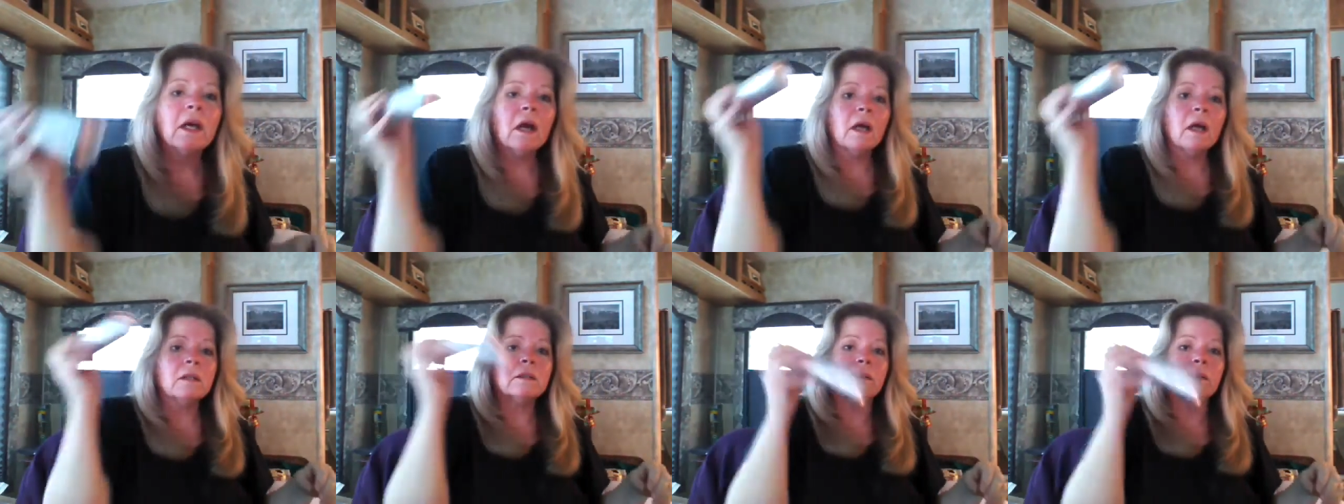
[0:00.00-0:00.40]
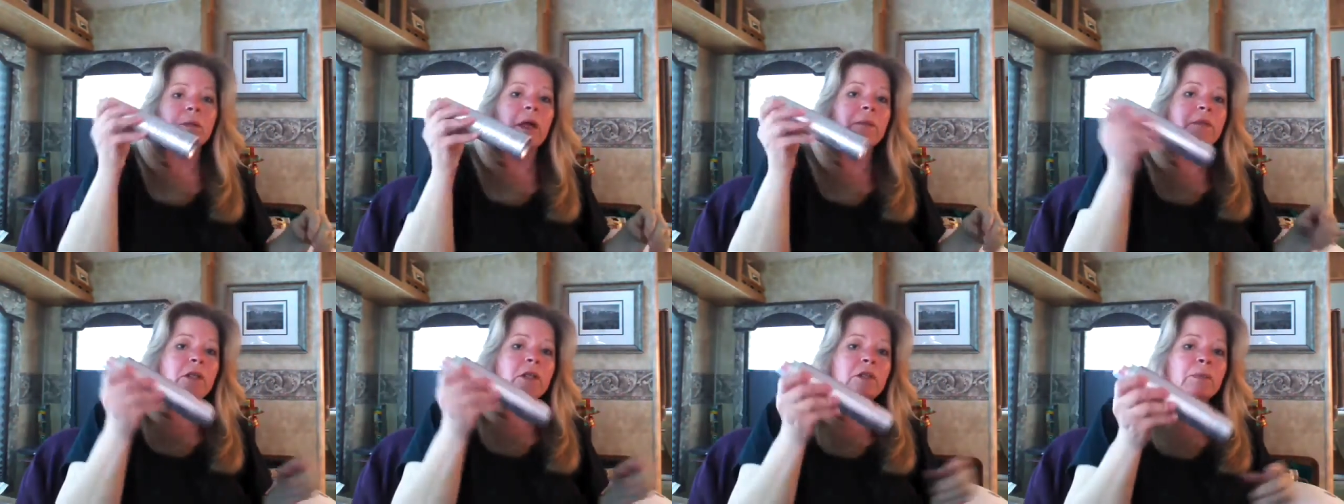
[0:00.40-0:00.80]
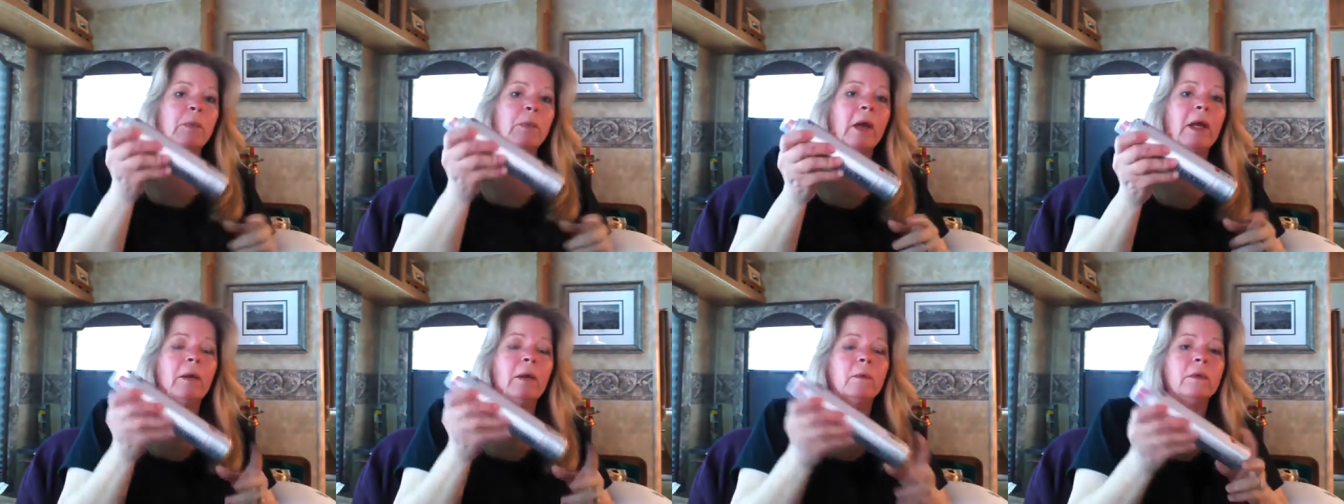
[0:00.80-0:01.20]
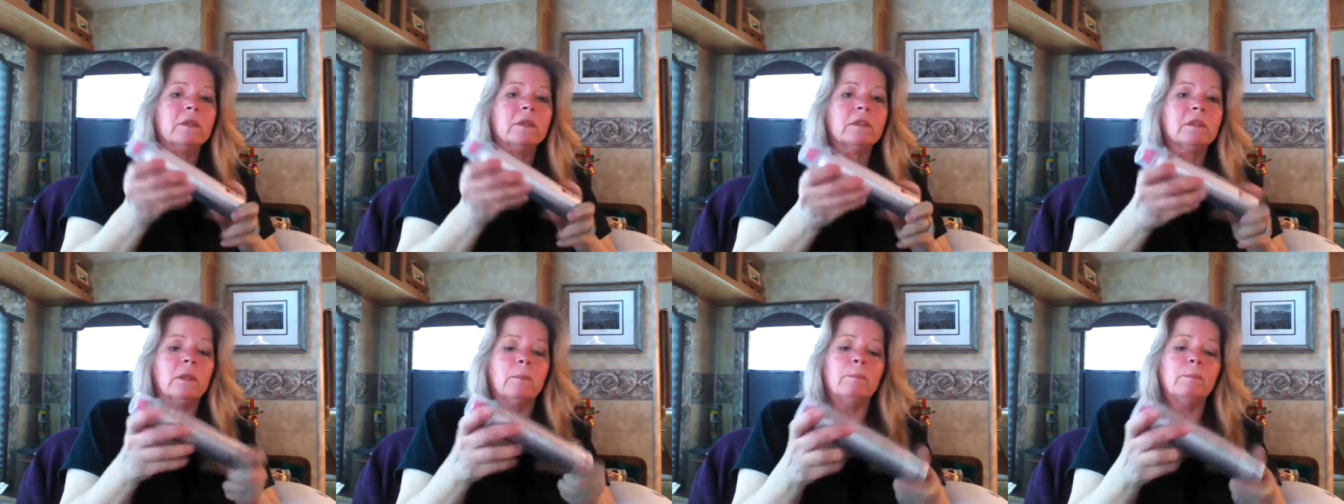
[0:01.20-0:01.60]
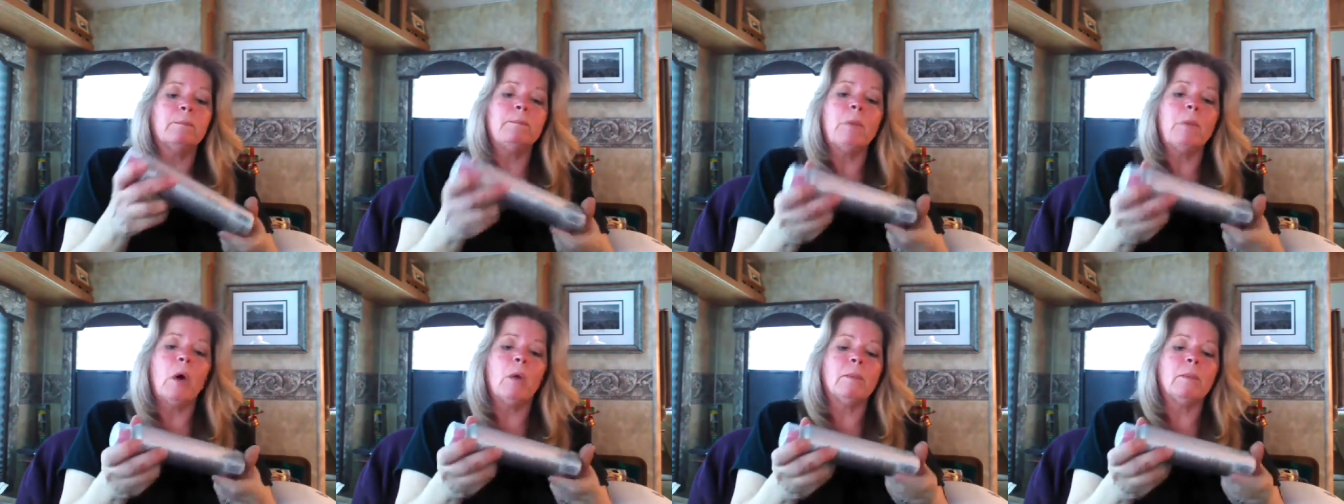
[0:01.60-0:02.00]
sometimes I'll spray it with some
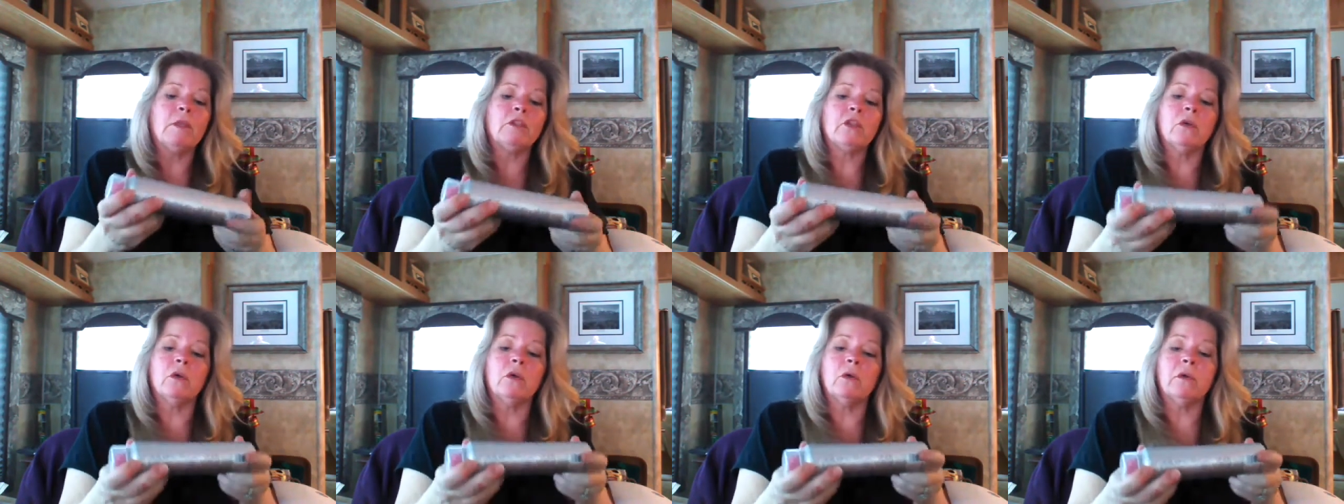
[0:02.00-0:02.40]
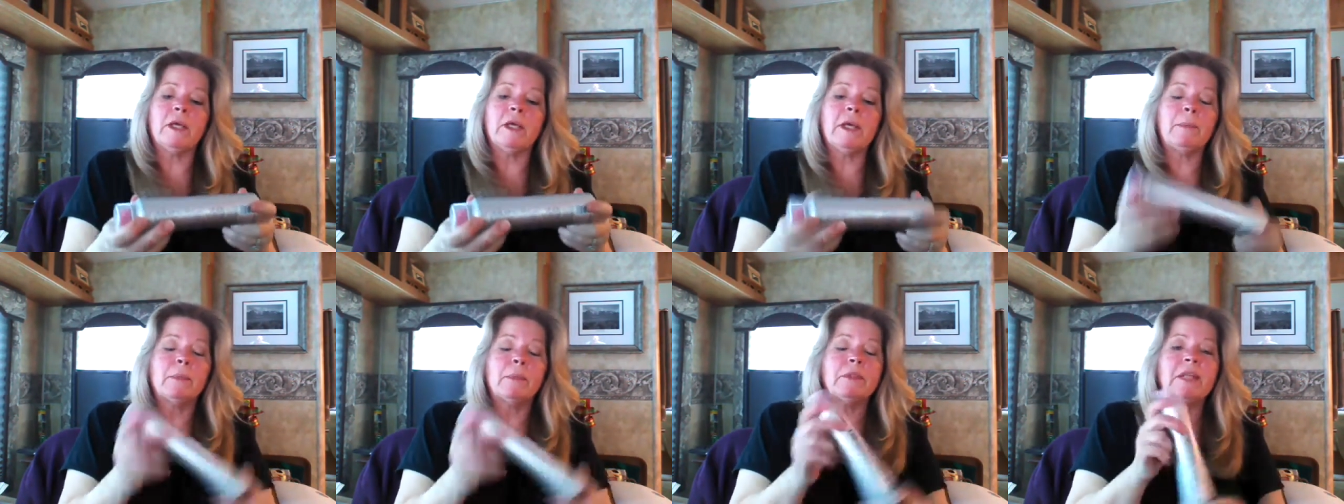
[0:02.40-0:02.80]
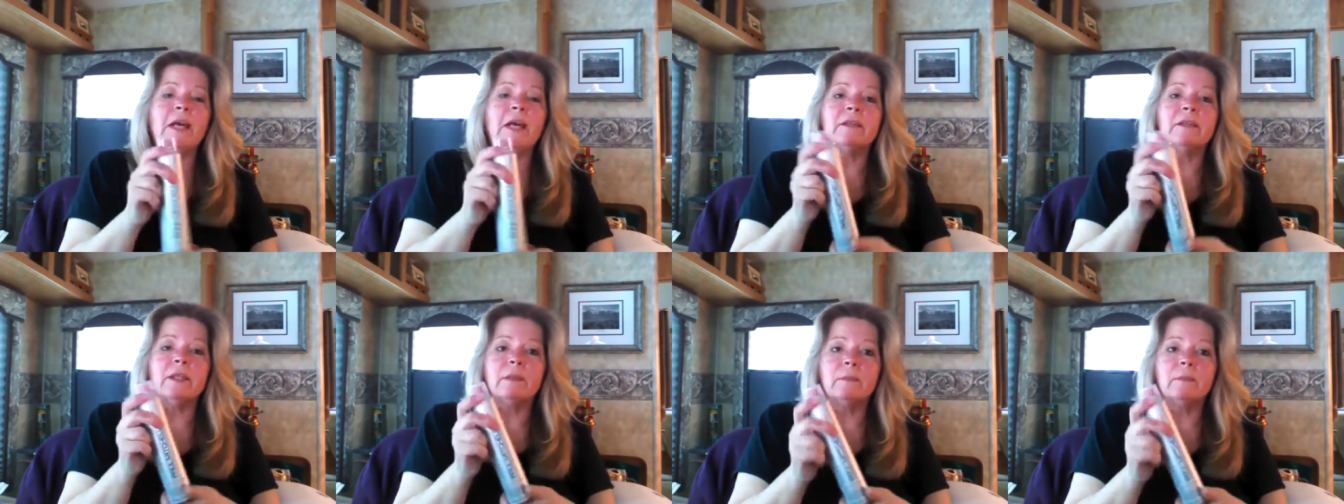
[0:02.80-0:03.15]
Paul Mitchell heat protectant